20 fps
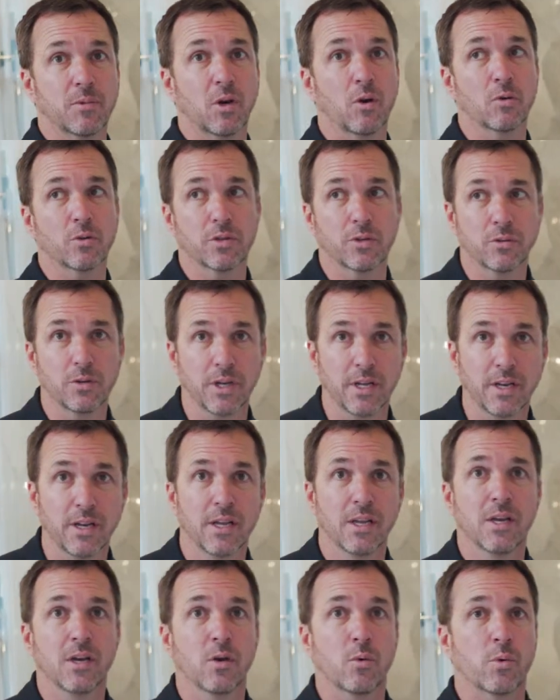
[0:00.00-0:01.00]
the whole unit.
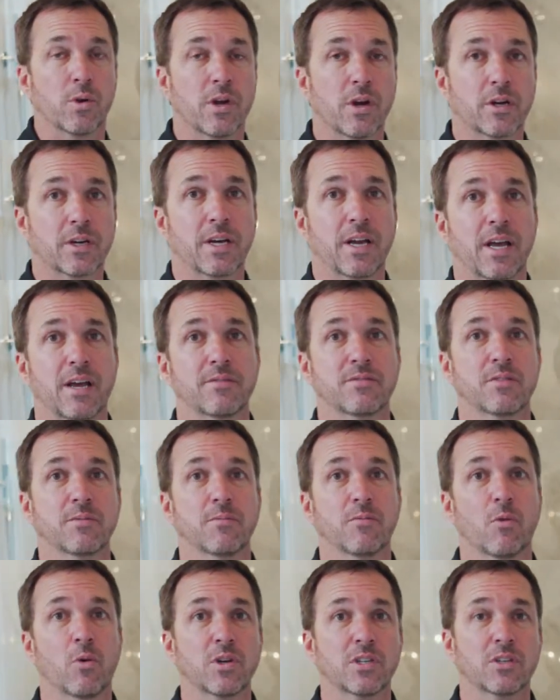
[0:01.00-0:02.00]
We are gonna have
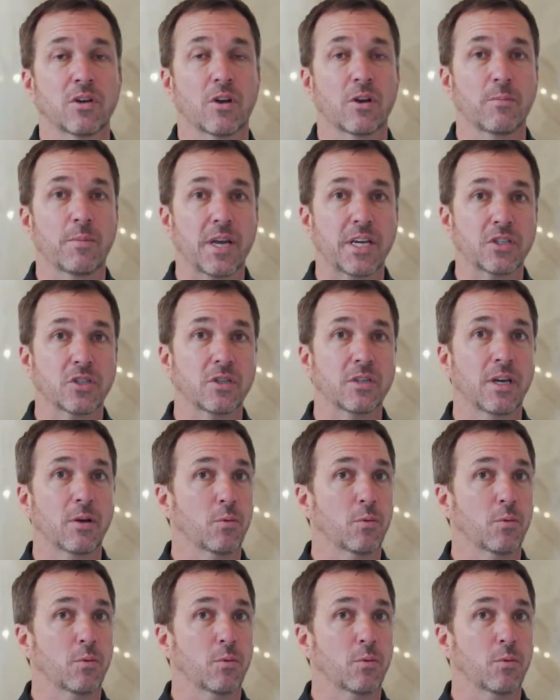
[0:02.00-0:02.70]
some voice automation